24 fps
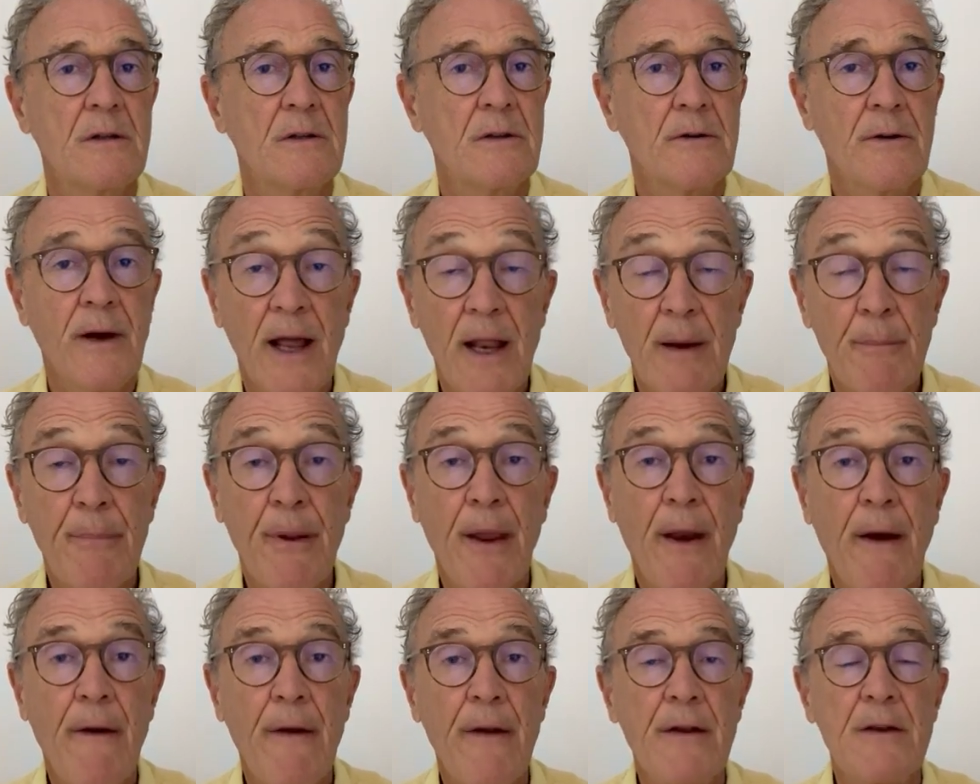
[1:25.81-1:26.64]

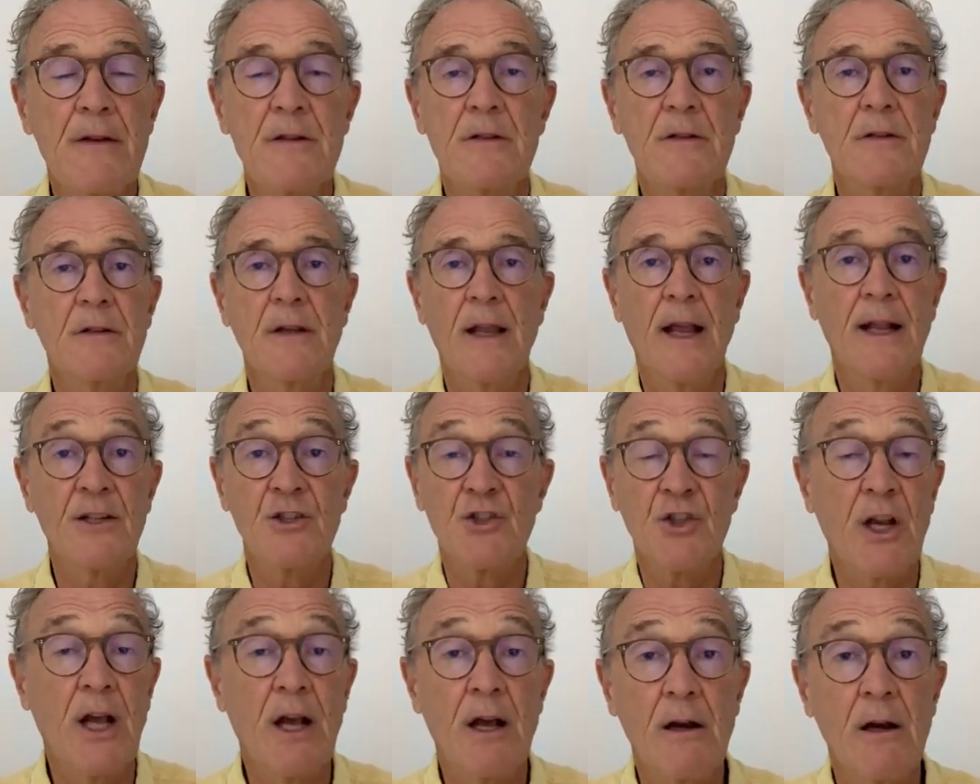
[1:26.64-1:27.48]
grandparent and
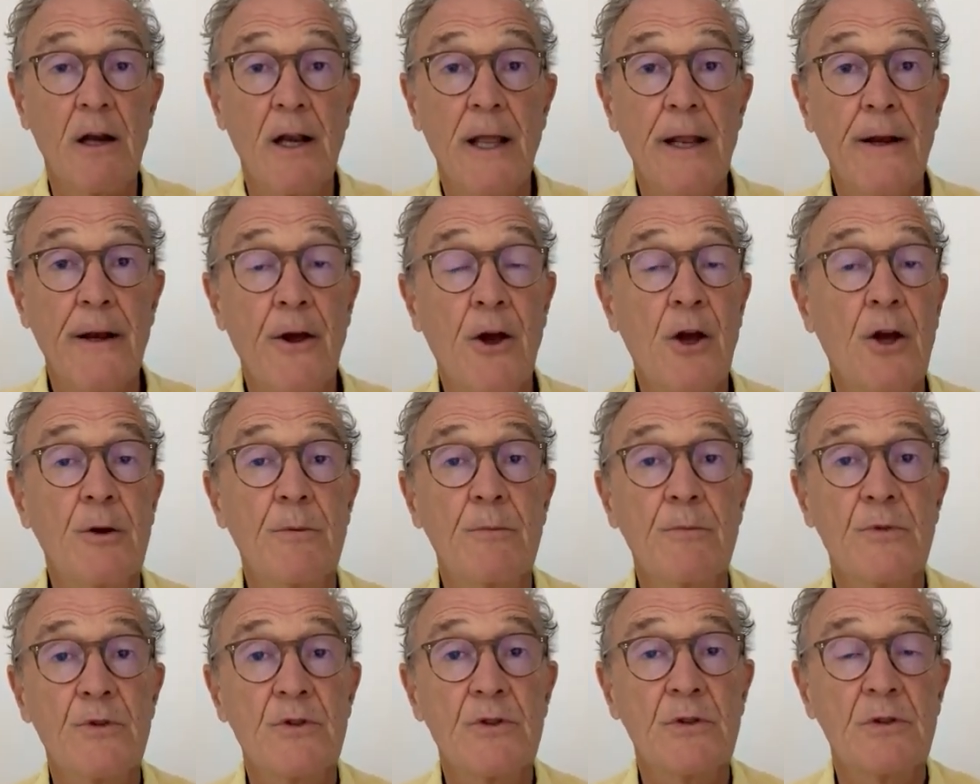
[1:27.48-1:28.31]
child led
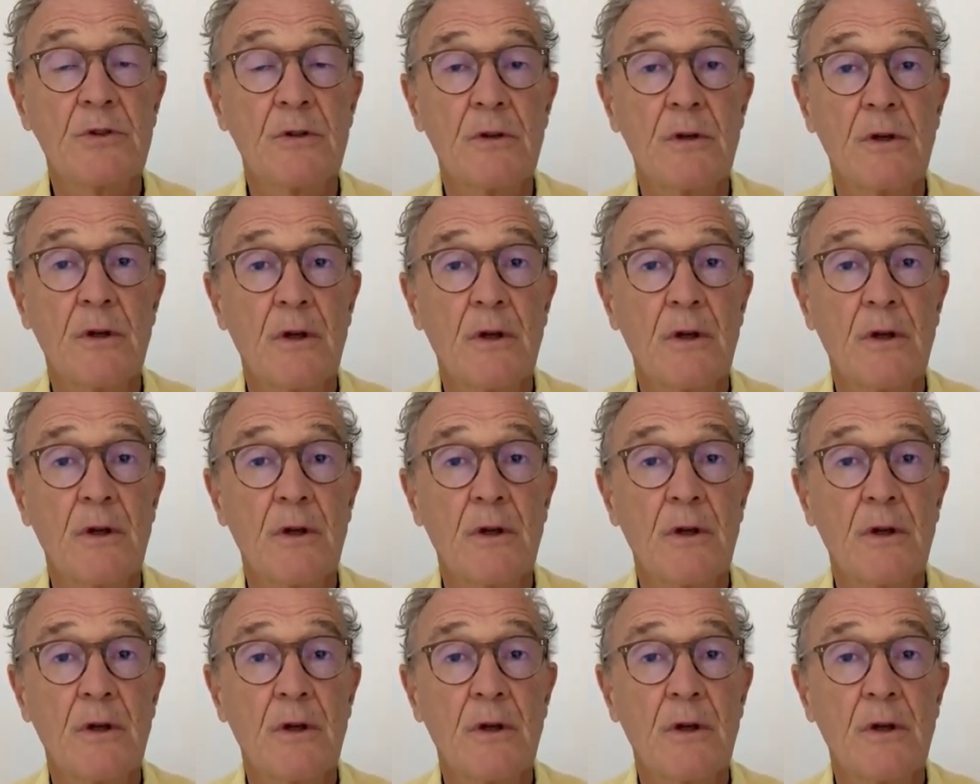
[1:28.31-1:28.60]
homes.